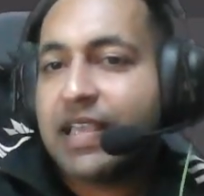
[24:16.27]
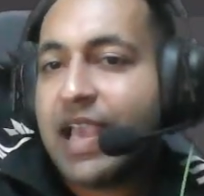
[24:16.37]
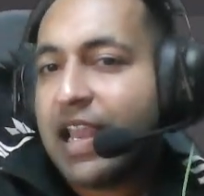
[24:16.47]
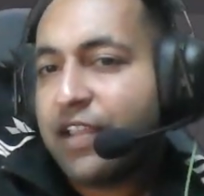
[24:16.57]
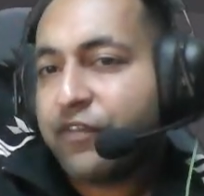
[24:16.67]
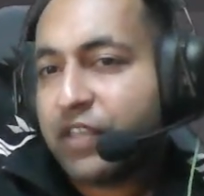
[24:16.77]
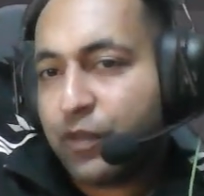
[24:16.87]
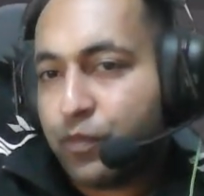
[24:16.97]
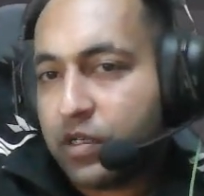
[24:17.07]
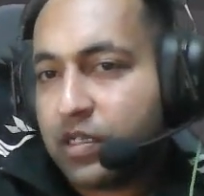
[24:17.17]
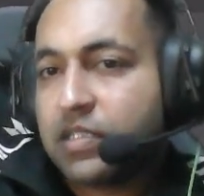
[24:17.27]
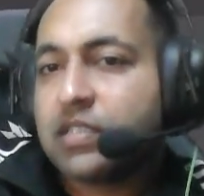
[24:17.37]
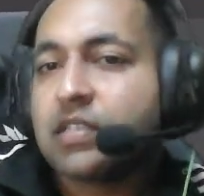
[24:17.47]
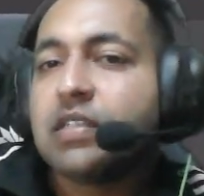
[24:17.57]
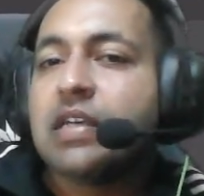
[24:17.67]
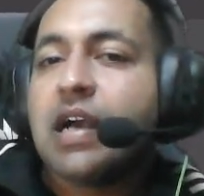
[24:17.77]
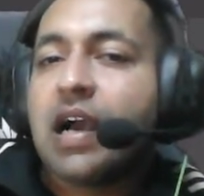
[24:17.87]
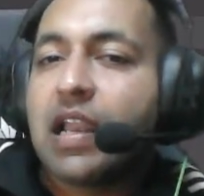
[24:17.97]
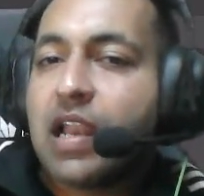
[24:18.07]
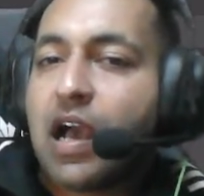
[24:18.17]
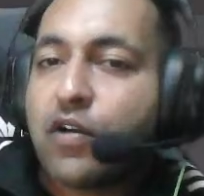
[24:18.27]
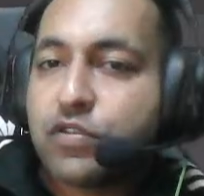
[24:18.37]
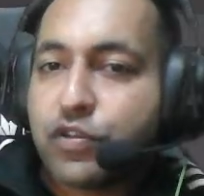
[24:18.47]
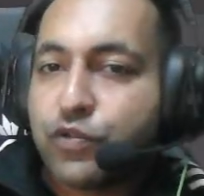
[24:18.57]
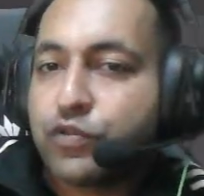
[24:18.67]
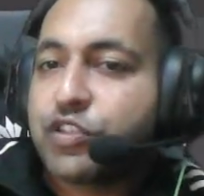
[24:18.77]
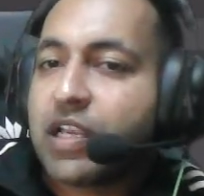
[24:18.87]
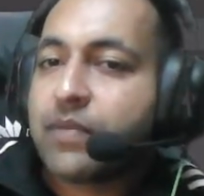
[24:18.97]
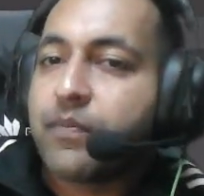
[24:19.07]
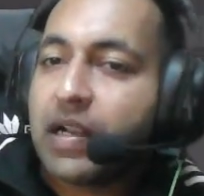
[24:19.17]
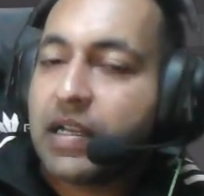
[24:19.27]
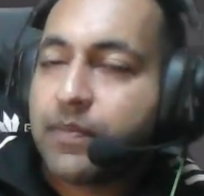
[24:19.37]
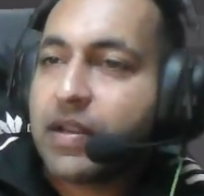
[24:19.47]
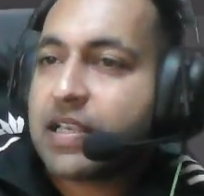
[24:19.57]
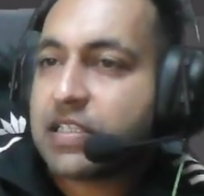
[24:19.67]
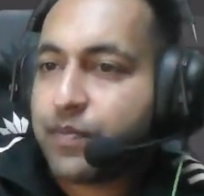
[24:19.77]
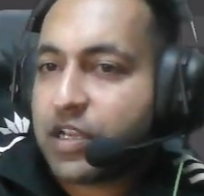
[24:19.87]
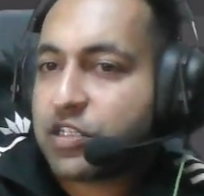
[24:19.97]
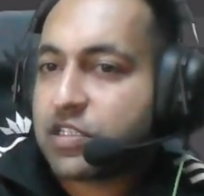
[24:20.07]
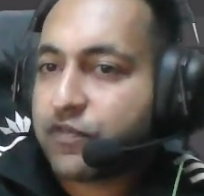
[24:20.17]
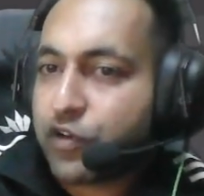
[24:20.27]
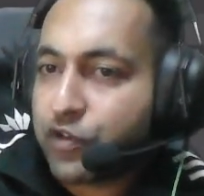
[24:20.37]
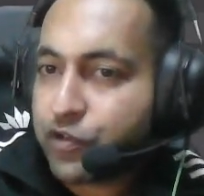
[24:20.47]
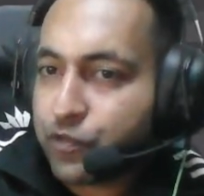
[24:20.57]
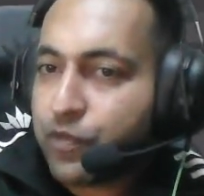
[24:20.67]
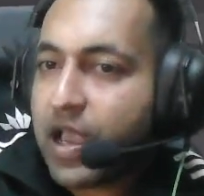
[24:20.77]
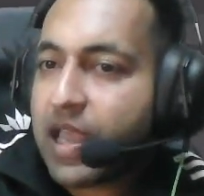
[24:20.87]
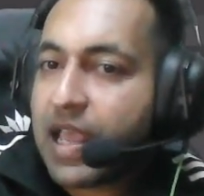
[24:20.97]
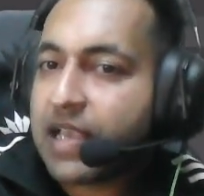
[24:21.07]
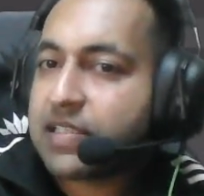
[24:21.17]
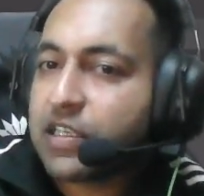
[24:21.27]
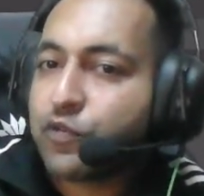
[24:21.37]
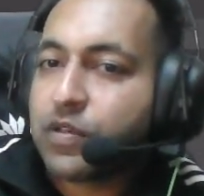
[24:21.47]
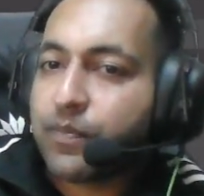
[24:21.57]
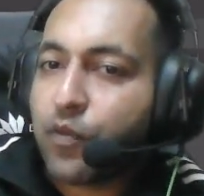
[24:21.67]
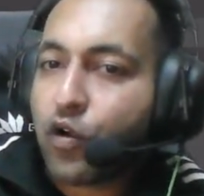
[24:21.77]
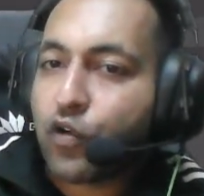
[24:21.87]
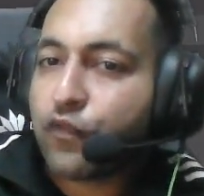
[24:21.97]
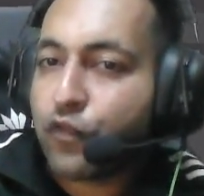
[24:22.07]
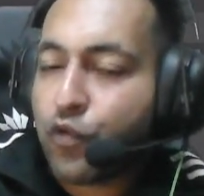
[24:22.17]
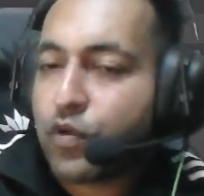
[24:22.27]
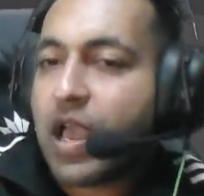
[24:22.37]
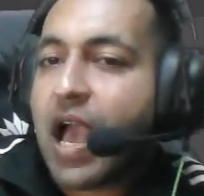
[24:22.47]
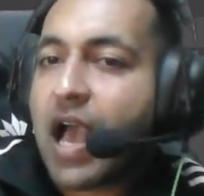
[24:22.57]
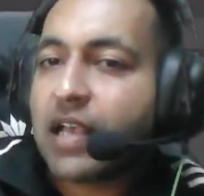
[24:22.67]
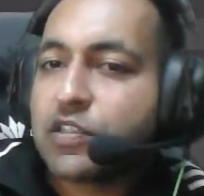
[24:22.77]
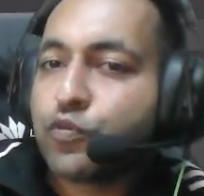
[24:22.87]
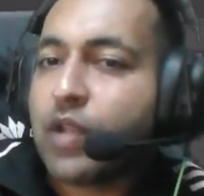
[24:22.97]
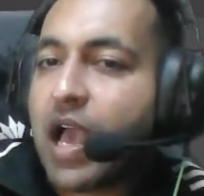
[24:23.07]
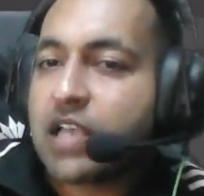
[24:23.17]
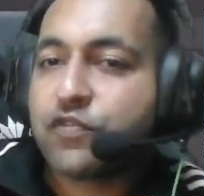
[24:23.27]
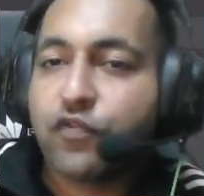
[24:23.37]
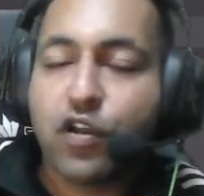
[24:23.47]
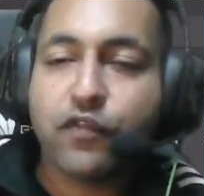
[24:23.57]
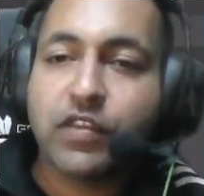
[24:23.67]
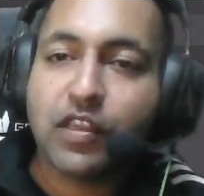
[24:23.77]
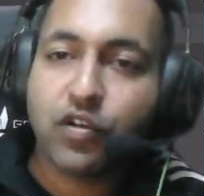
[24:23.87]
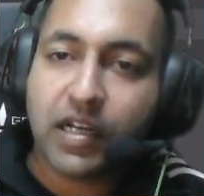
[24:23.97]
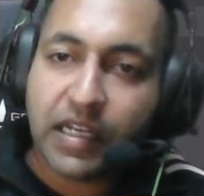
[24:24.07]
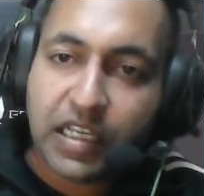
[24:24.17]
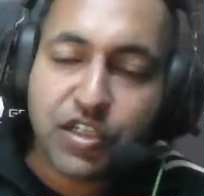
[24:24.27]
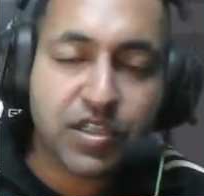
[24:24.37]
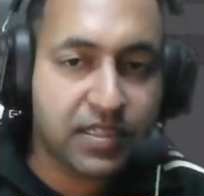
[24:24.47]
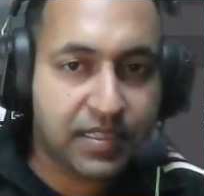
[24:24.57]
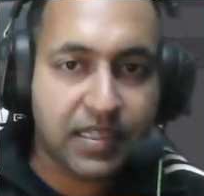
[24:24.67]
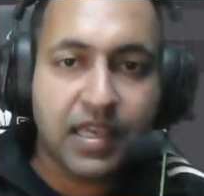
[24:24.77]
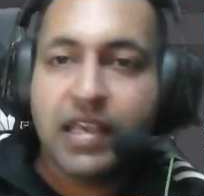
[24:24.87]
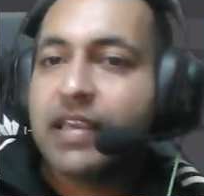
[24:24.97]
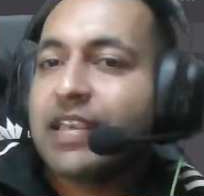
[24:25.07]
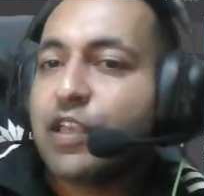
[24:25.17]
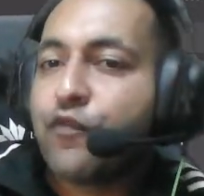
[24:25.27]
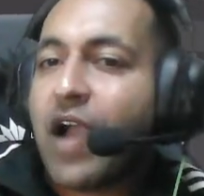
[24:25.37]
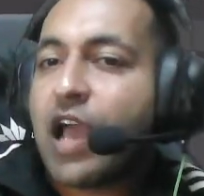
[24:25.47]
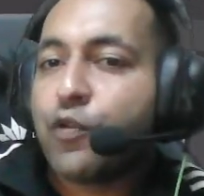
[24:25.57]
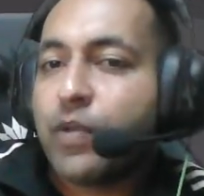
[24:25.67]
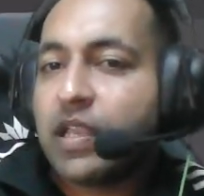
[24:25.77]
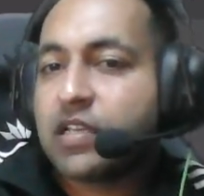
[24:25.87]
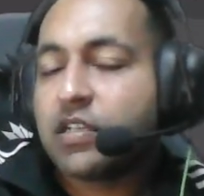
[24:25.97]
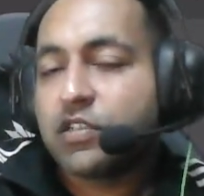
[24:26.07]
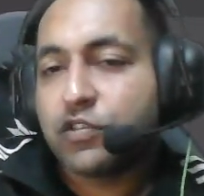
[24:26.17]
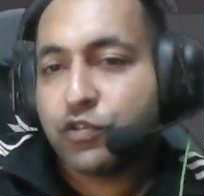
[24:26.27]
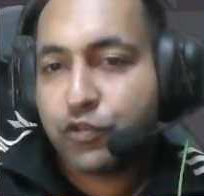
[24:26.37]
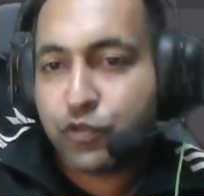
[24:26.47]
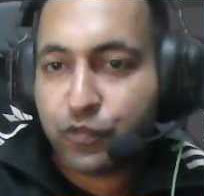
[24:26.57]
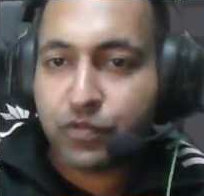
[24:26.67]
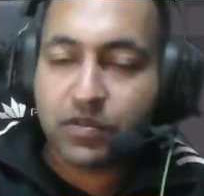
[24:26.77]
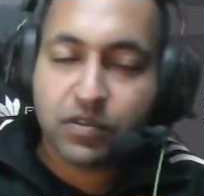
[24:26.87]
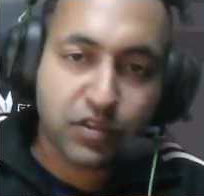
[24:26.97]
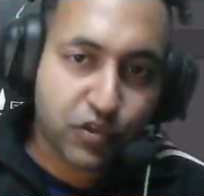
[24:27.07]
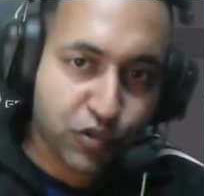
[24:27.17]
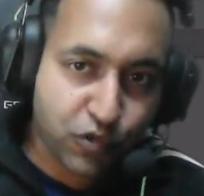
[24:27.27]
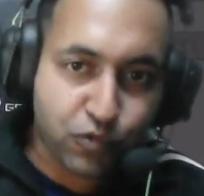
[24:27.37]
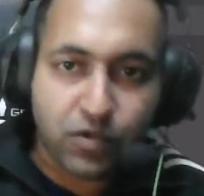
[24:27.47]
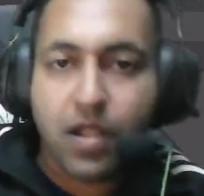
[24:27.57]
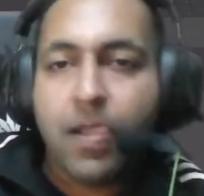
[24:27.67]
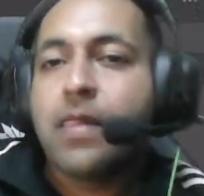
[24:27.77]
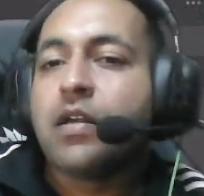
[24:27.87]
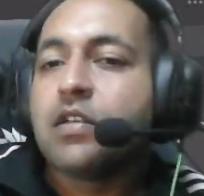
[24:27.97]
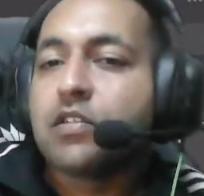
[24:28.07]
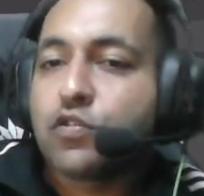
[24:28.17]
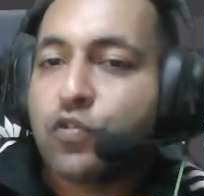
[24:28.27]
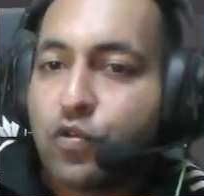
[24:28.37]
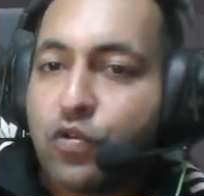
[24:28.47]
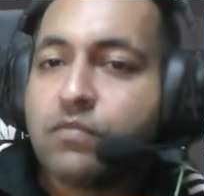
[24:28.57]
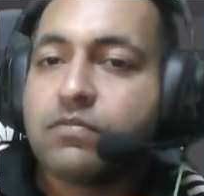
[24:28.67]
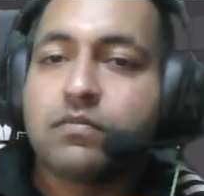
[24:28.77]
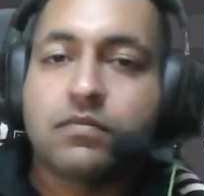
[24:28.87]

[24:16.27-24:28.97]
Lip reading: The elif keyword allows you to check multiple expressions for true and execute a block of code as soon as one of the conditions evaluate to true. So